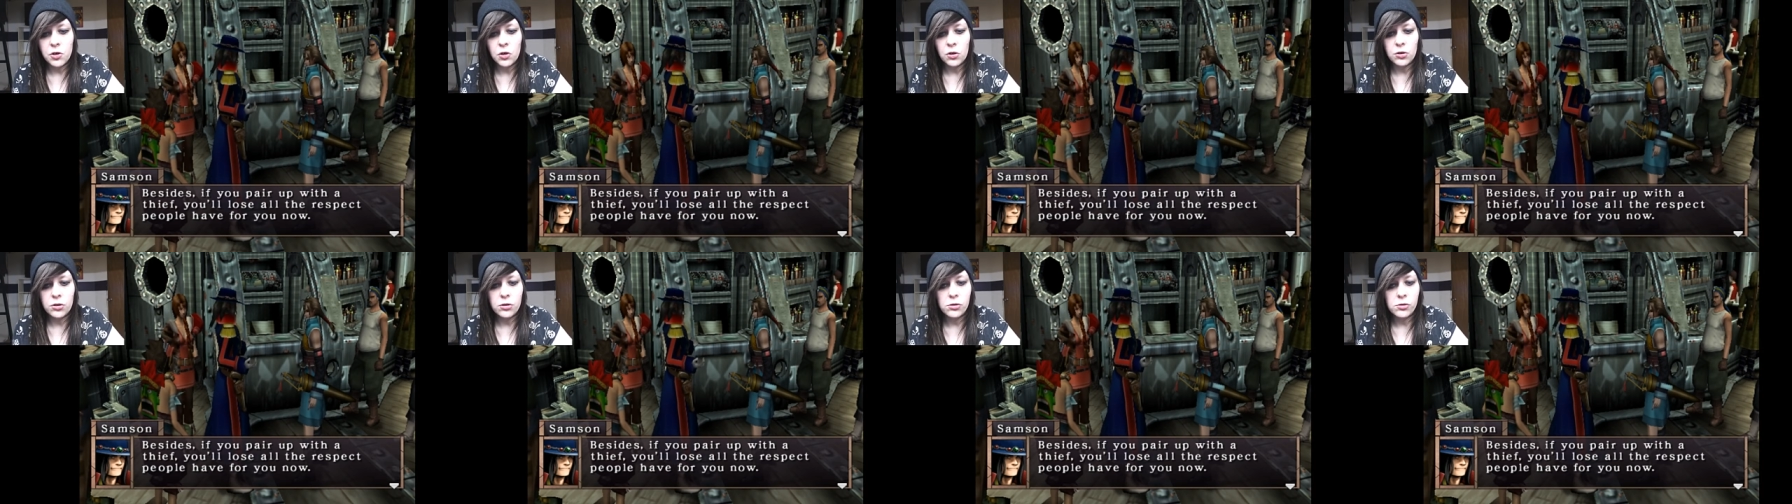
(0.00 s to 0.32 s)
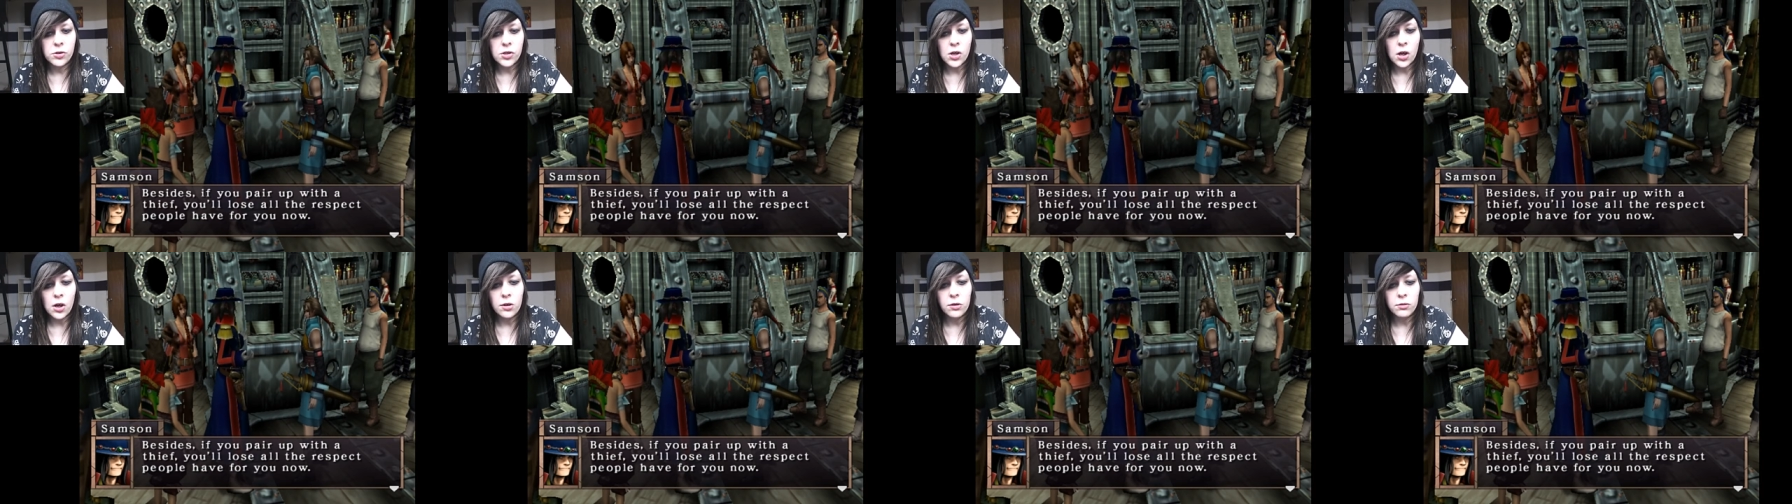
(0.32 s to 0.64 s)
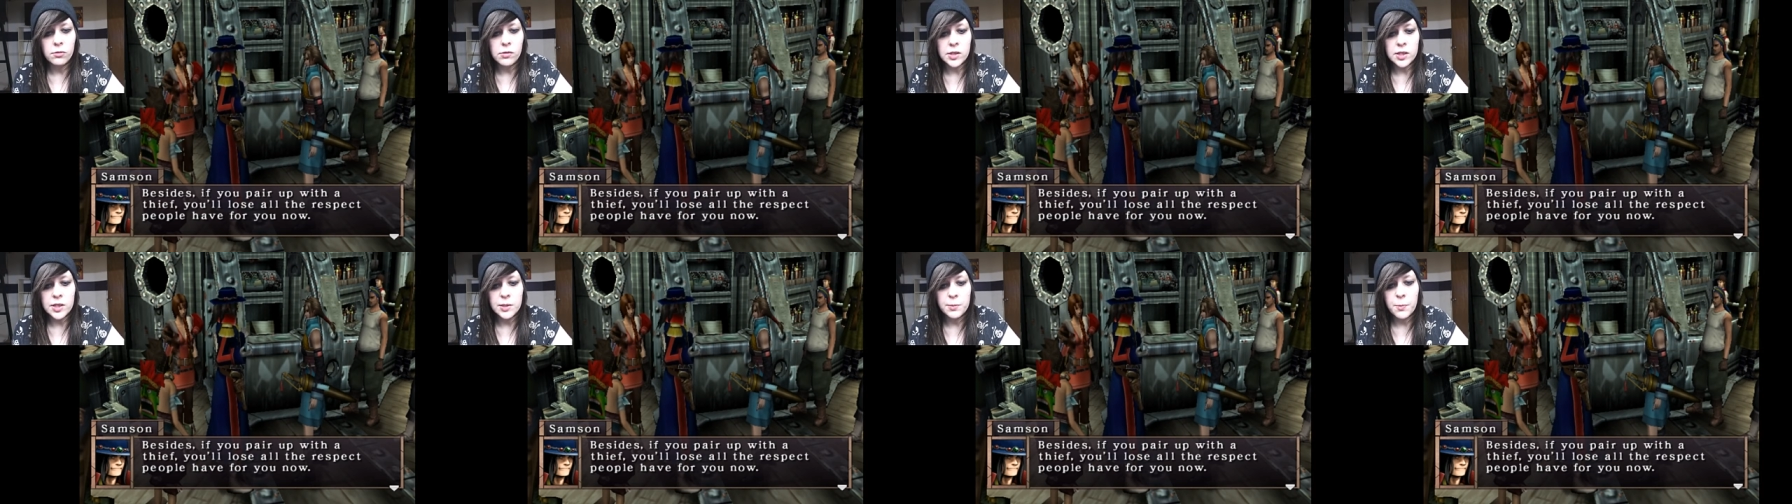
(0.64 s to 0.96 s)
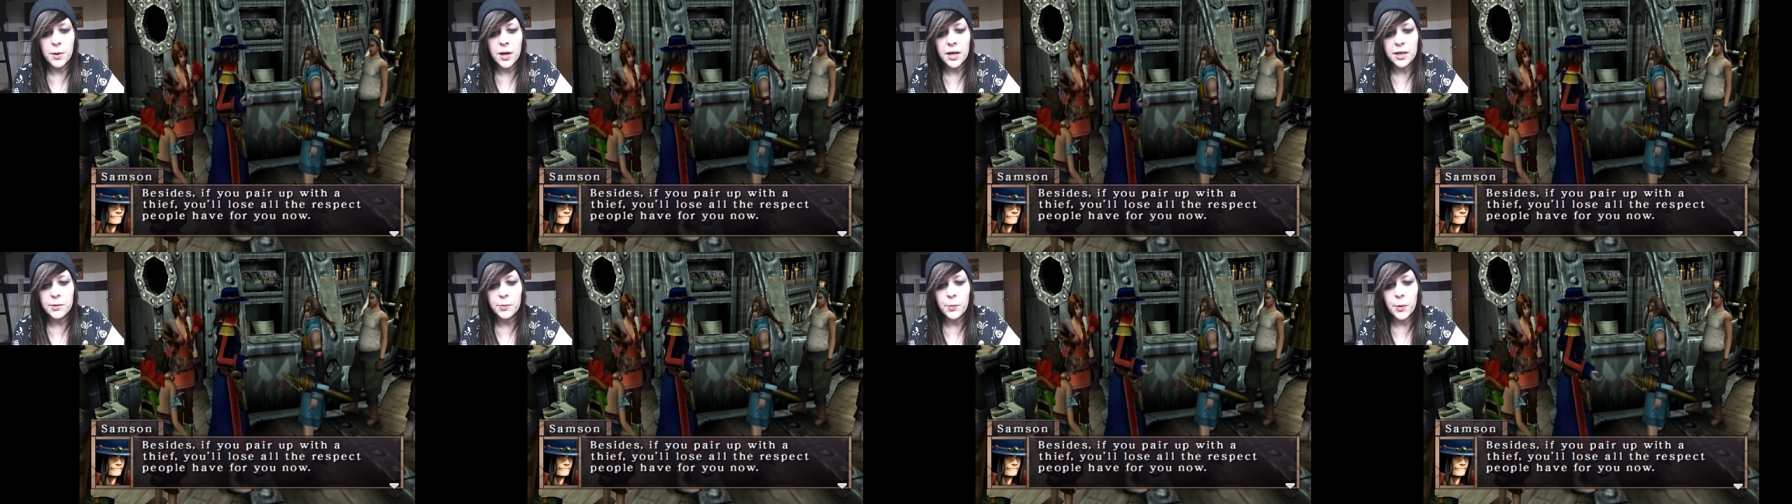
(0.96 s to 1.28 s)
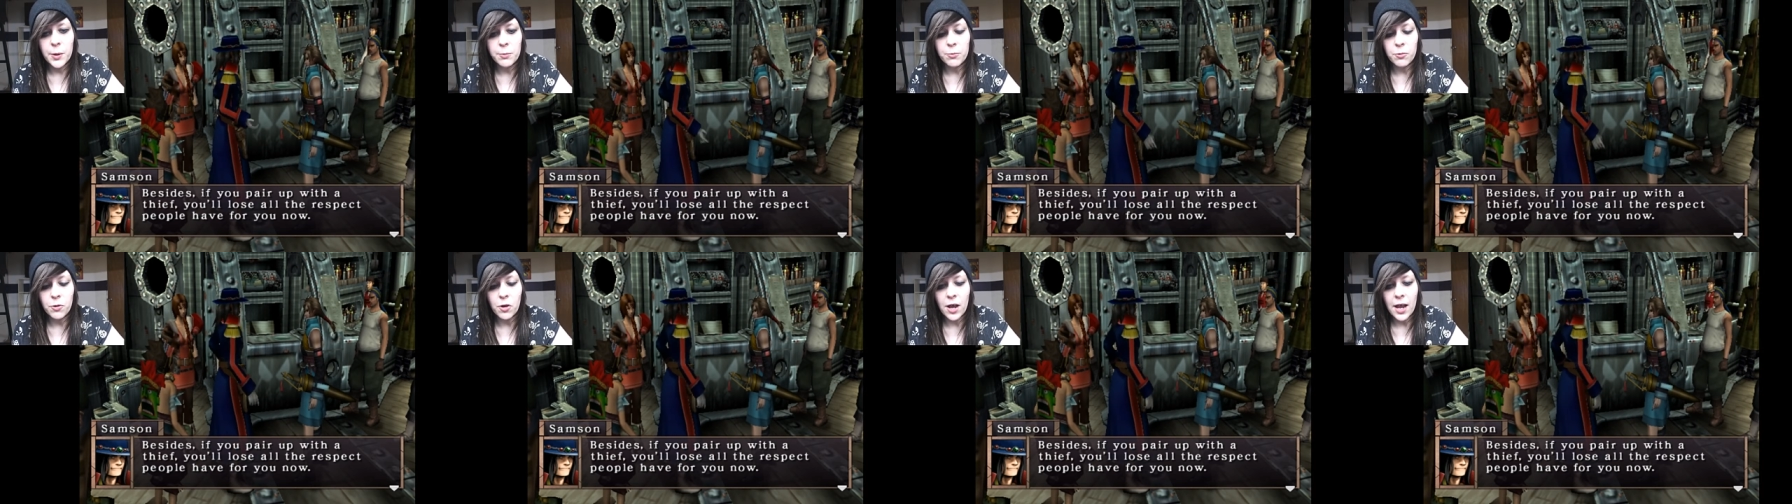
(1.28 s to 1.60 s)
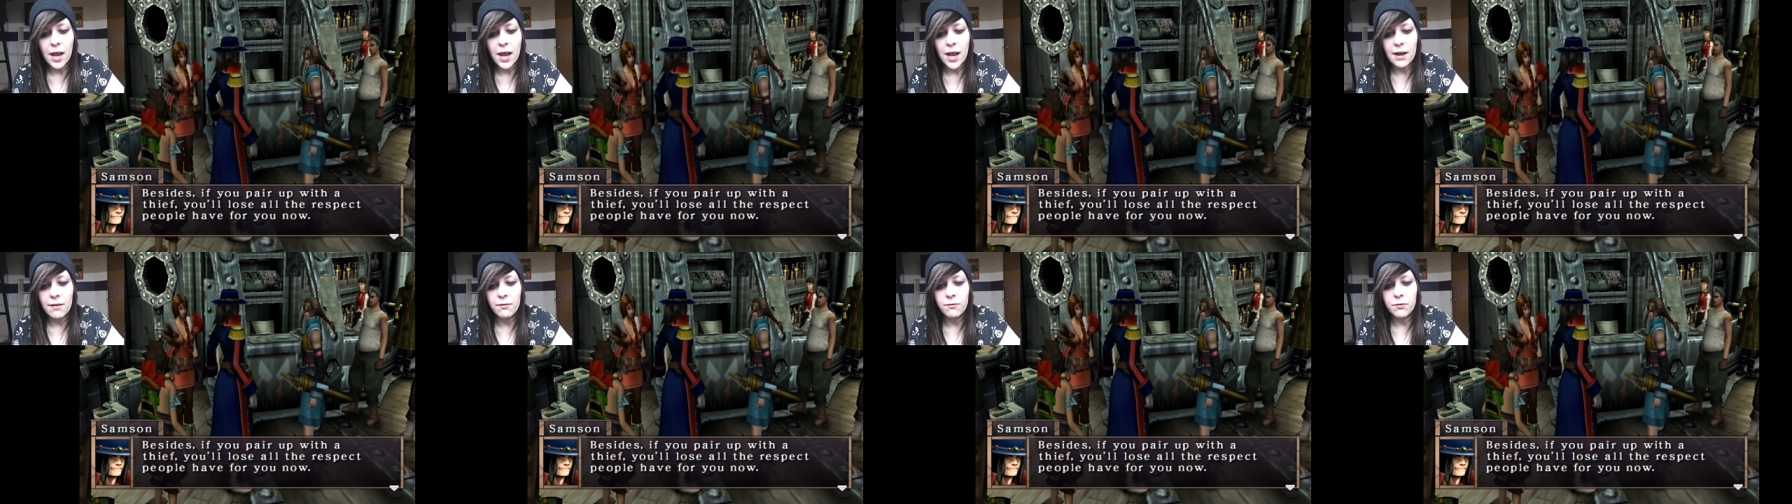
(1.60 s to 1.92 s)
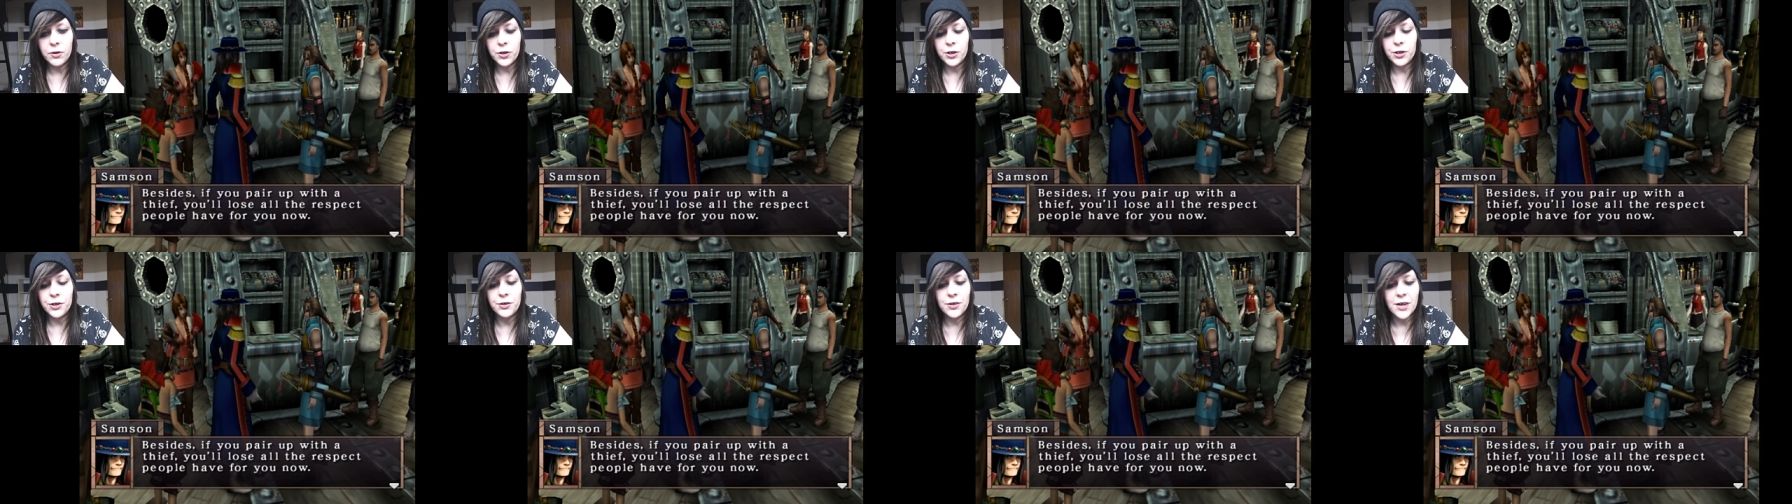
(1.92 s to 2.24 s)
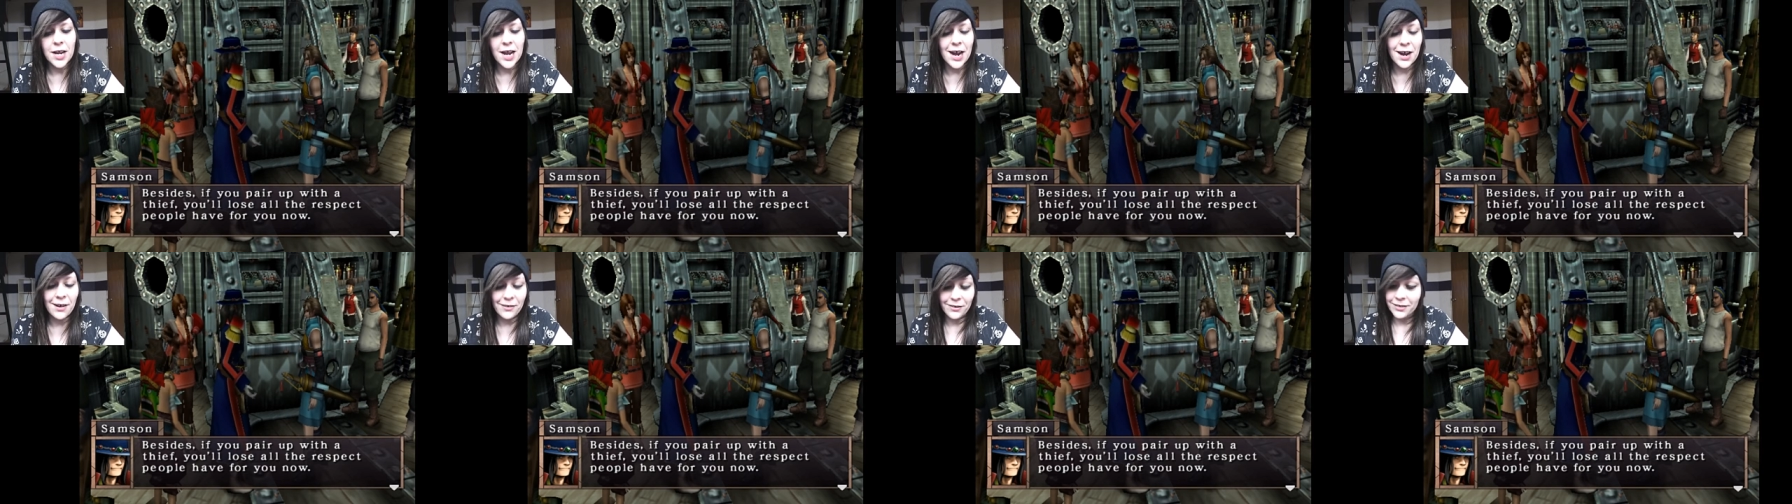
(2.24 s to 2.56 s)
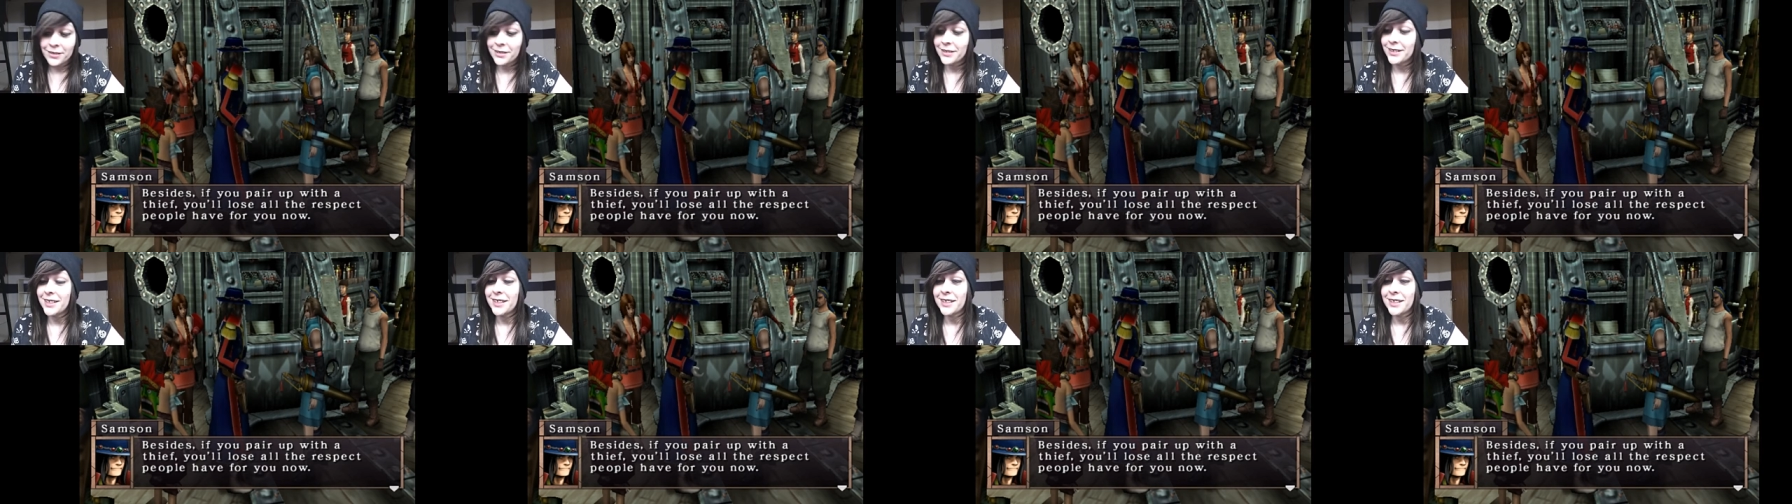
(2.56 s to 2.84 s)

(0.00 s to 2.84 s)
you'll lose all the respect people have for you now.